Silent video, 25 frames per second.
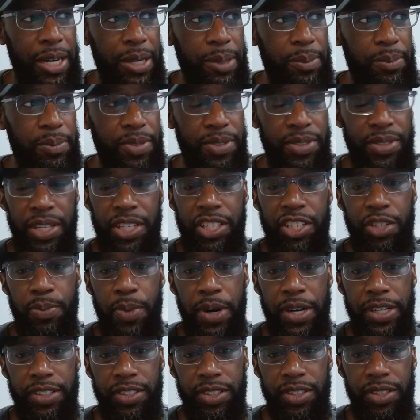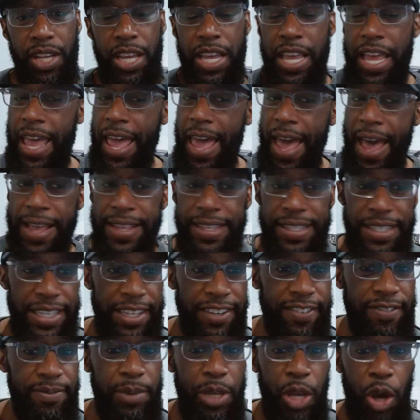6 months and
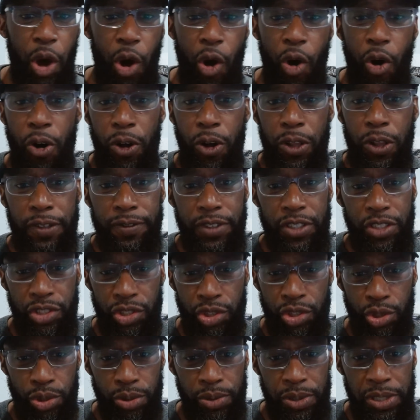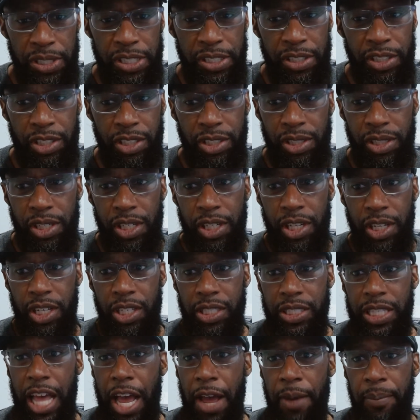give me all of the stories
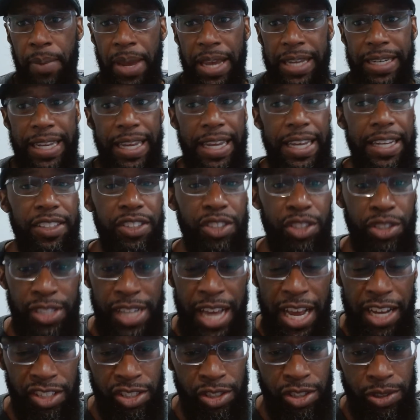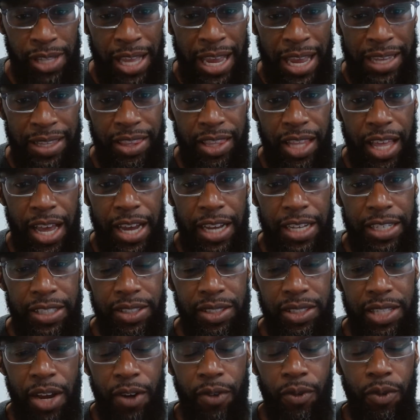that made international
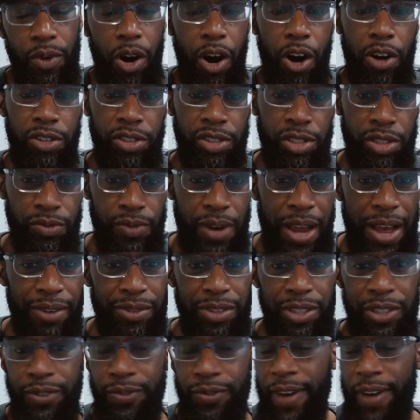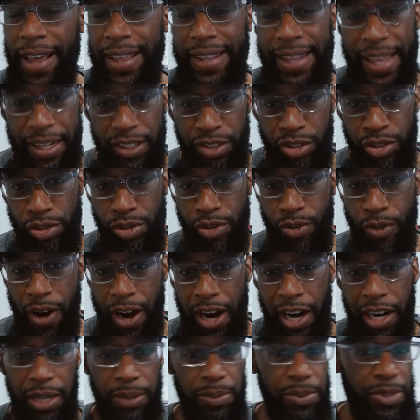headlines that are surrounded financial
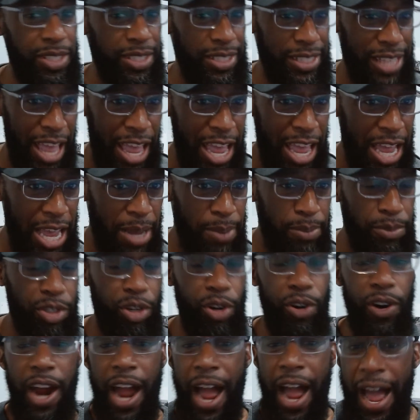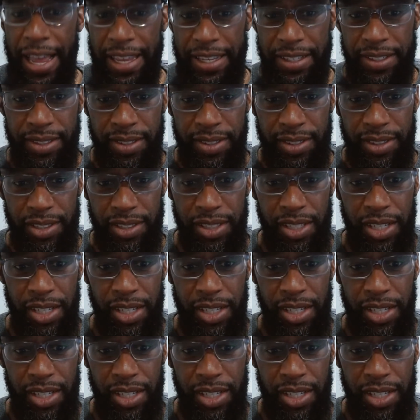crimes, scams, or heist